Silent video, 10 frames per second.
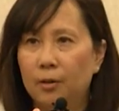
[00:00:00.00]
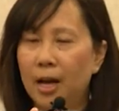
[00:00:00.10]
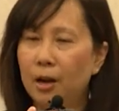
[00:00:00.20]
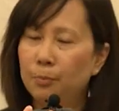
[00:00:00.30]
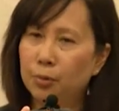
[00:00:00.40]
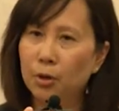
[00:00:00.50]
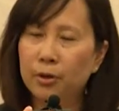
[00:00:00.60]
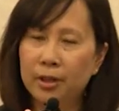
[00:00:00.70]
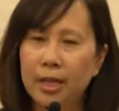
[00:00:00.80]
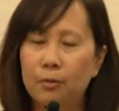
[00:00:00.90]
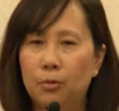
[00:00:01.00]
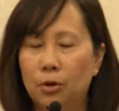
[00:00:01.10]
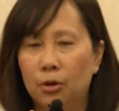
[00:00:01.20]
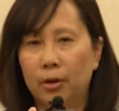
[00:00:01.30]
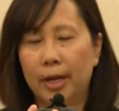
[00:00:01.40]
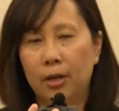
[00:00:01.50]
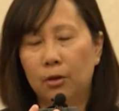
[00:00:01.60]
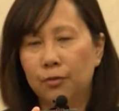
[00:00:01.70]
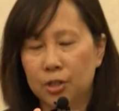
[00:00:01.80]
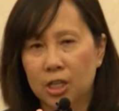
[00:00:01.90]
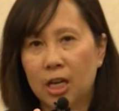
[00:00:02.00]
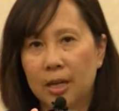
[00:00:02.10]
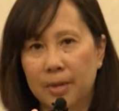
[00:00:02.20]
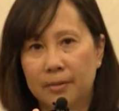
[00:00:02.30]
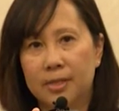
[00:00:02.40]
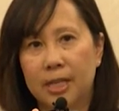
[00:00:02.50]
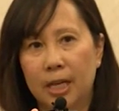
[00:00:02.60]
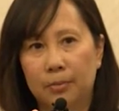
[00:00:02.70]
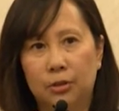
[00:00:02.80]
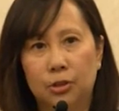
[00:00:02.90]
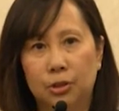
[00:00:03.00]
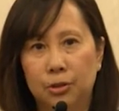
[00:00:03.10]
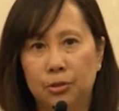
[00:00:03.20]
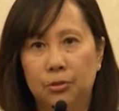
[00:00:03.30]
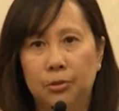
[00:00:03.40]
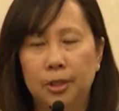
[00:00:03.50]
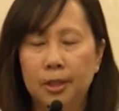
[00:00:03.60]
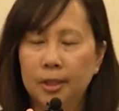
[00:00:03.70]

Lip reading: how broken they were, and over time I was able to